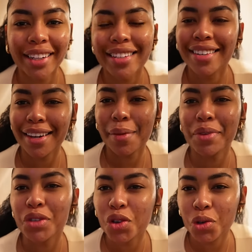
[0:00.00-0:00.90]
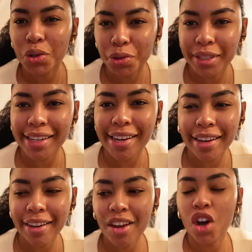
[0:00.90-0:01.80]
His nickname is Cruzy
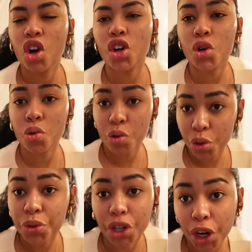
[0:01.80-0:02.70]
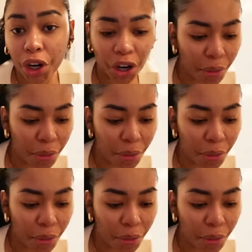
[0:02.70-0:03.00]
or Cruiser.